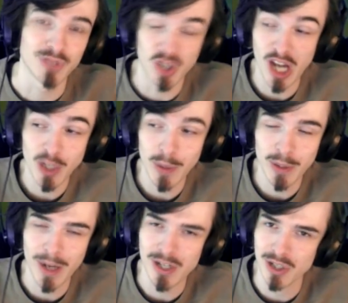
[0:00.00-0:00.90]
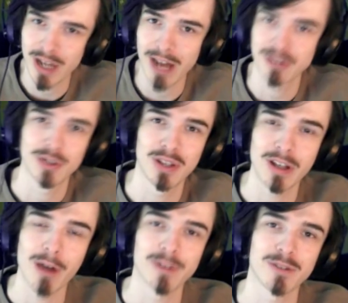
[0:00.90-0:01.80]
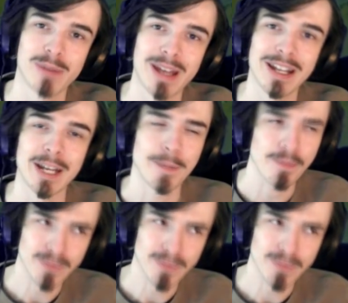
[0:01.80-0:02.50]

Genuine question, how did you think I was from NA?